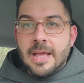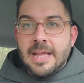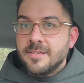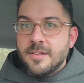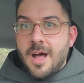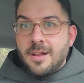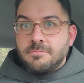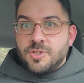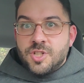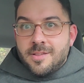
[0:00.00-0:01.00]
It's not
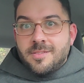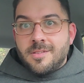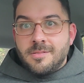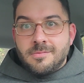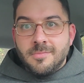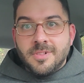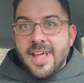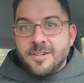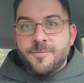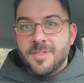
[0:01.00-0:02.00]
just
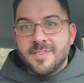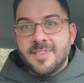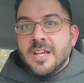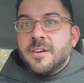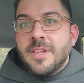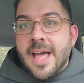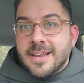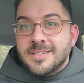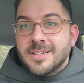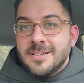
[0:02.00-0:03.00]
Lent for the sake of
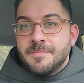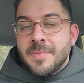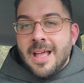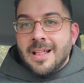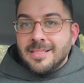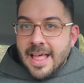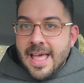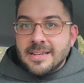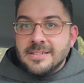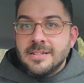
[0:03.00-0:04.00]
Lent.
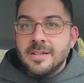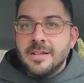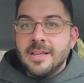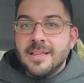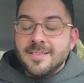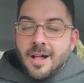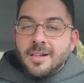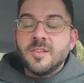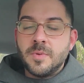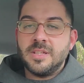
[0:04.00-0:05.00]
Lent is
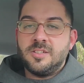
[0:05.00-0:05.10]
ultimately